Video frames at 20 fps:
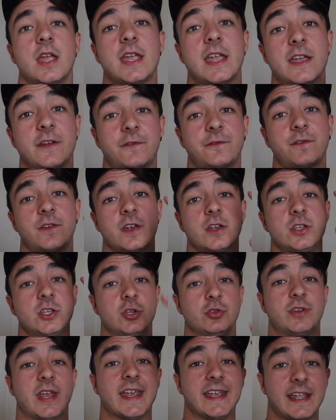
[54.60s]
if
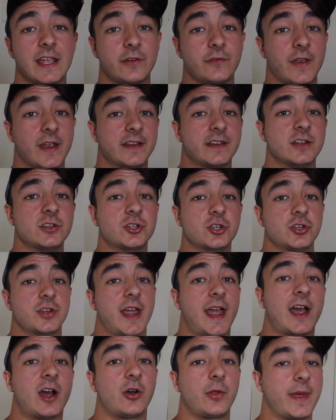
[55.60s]
you take advantage
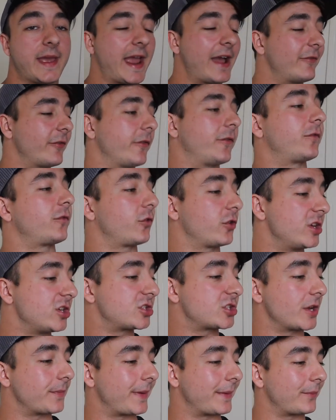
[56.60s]
now, they have a free
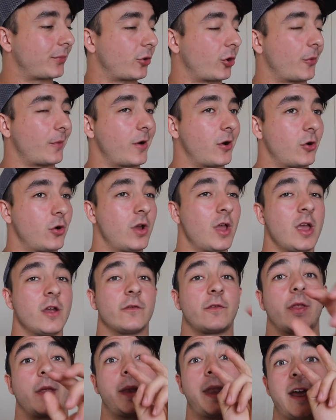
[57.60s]
shipping promo
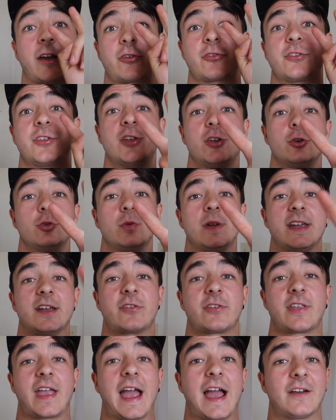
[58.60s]
for the next 2
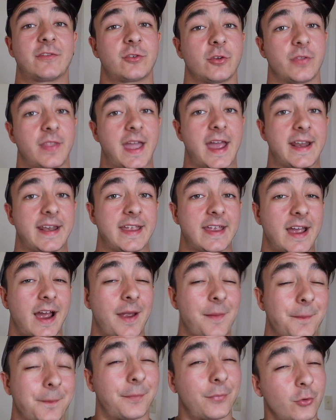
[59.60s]
weeks. After that,
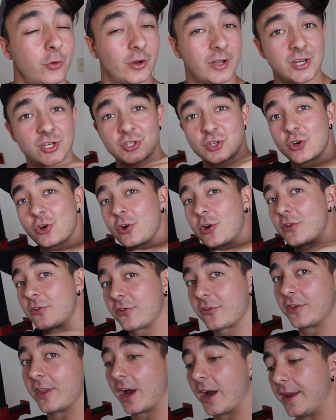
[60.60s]
I'm pretty sure
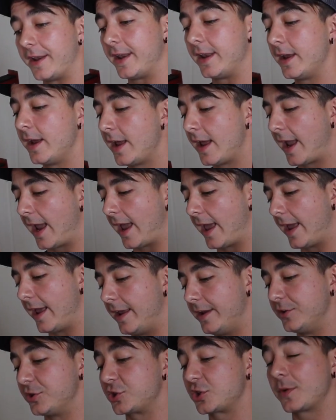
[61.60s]
it's done.
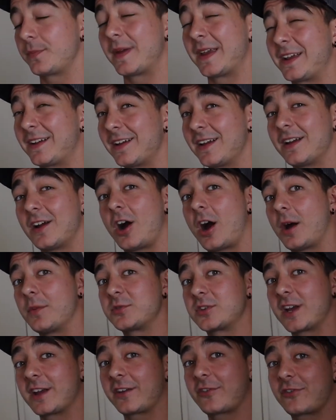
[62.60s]
And shipping
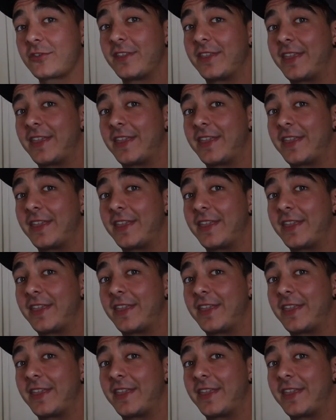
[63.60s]
objects